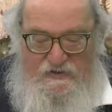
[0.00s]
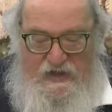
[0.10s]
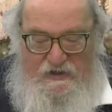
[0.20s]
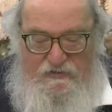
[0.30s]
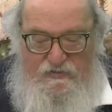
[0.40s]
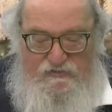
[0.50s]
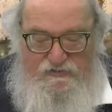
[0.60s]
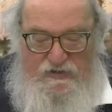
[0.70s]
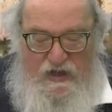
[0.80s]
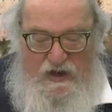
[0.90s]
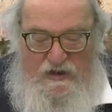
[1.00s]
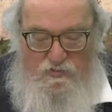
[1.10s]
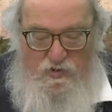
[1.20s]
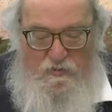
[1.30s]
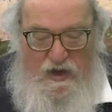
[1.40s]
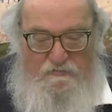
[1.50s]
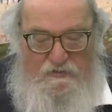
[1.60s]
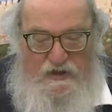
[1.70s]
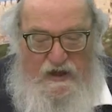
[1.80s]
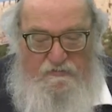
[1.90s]
that Yerushalayim will
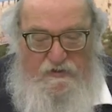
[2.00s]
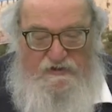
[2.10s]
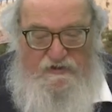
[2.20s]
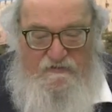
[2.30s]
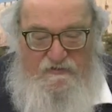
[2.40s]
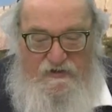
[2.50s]
not be delivered.